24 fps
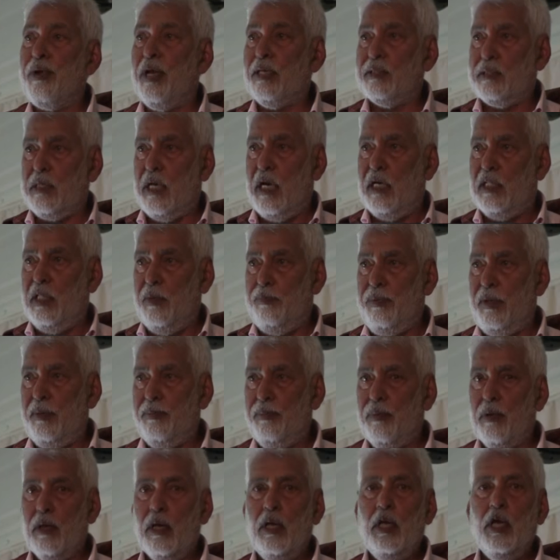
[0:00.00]
oppress other
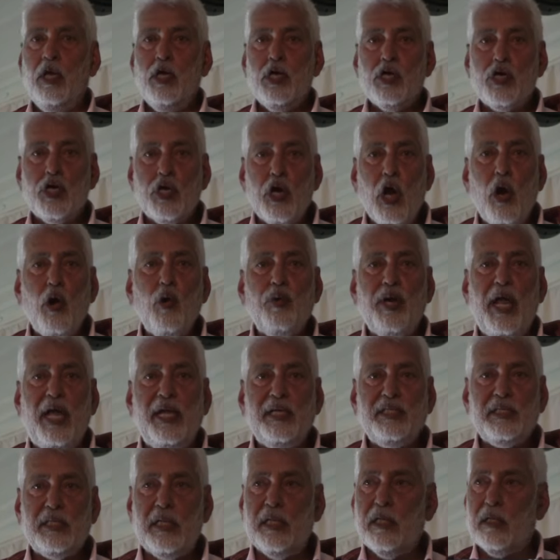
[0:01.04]
people. No
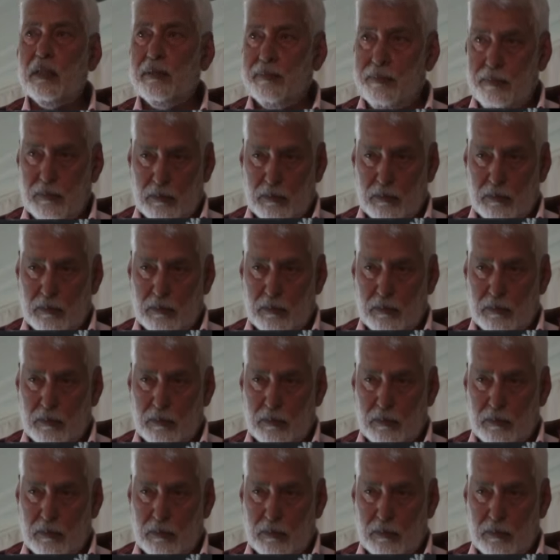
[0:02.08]
nation,